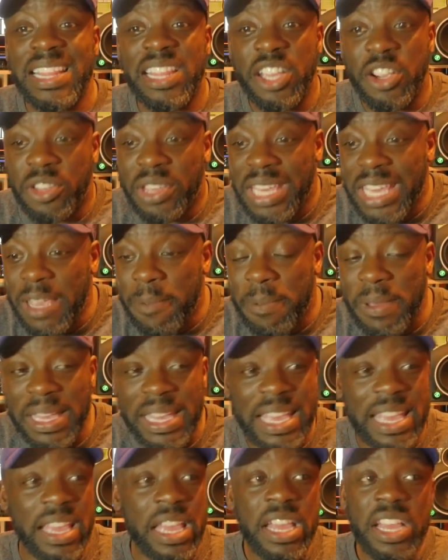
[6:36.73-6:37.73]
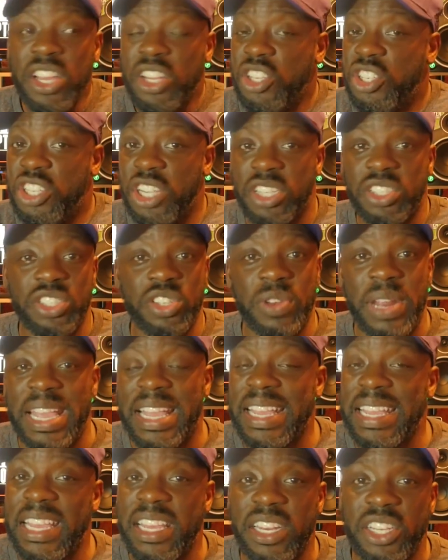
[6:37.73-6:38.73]
they're keeping it just so they
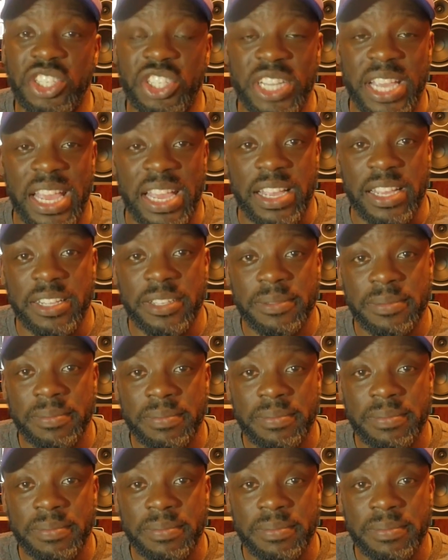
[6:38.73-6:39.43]
can get a check.